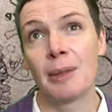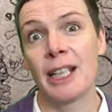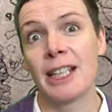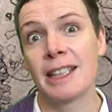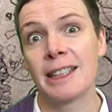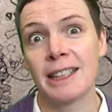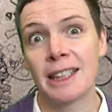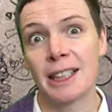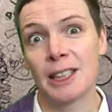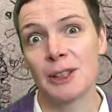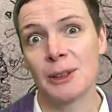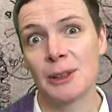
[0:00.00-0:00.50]
I'm here
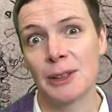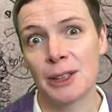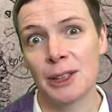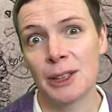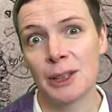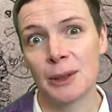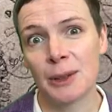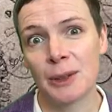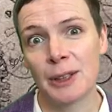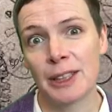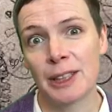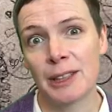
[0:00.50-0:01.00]
to
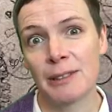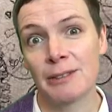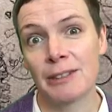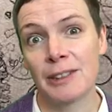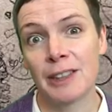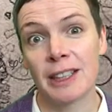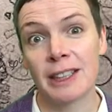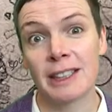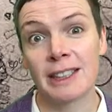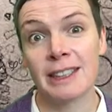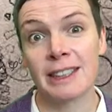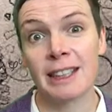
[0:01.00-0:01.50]
introduce the
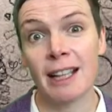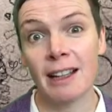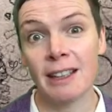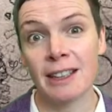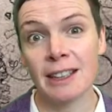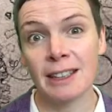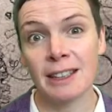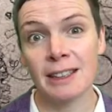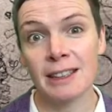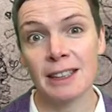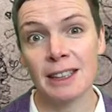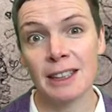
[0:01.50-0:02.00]
first
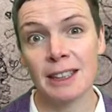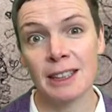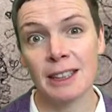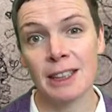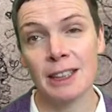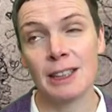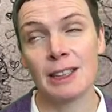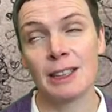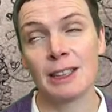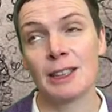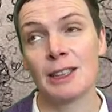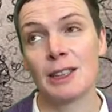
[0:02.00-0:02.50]
task that you
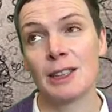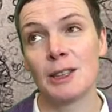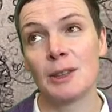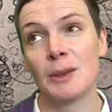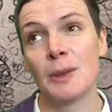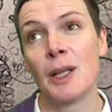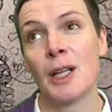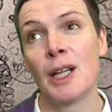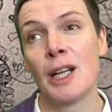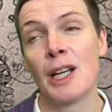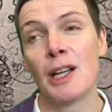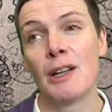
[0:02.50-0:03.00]
need to
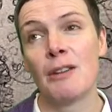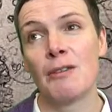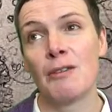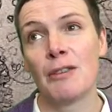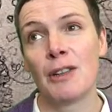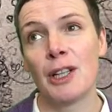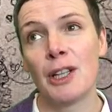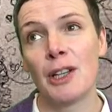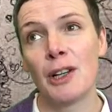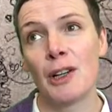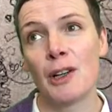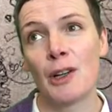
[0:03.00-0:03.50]
do
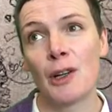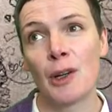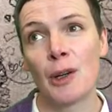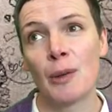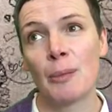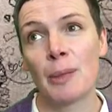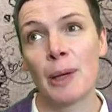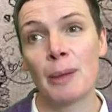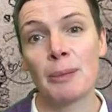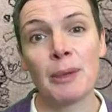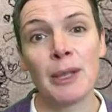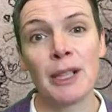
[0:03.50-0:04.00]
for your
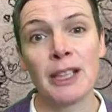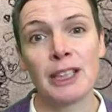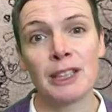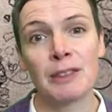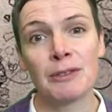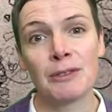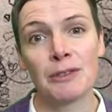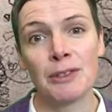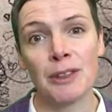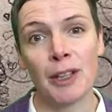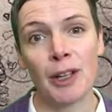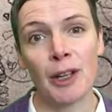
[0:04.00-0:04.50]

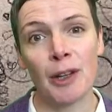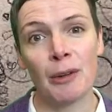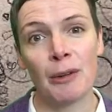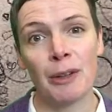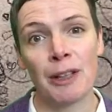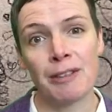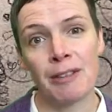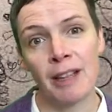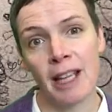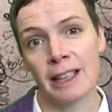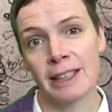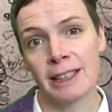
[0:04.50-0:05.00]
preparation for your
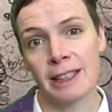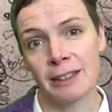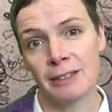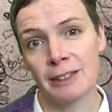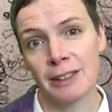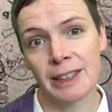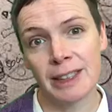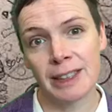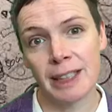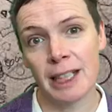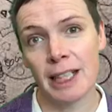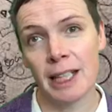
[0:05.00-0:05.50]

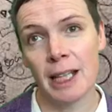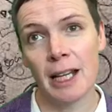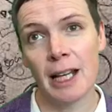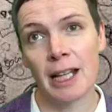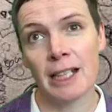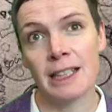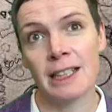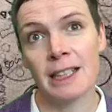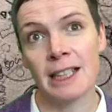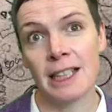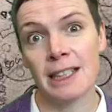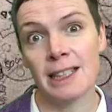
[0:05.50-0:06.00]
Reflexivity
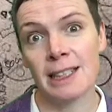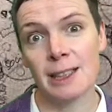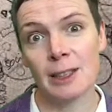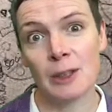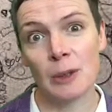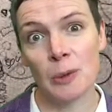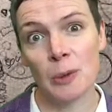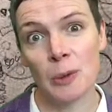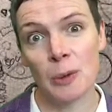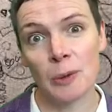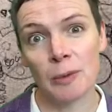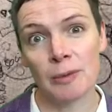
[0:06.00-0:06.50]
day
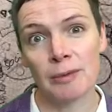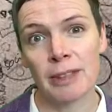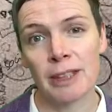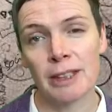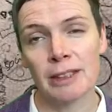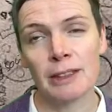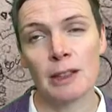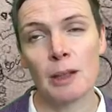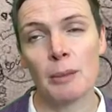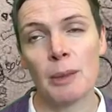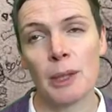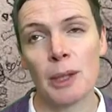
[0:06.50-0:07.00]
school
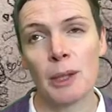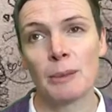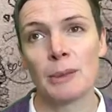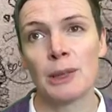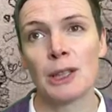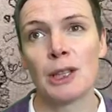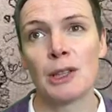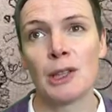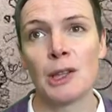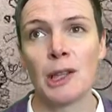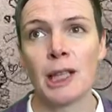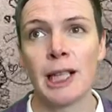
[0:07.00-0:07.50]
that's coming up
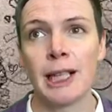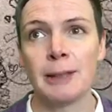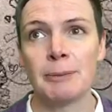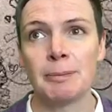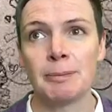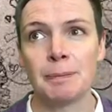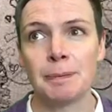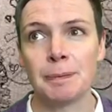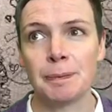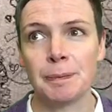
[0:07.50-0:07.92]
shortly.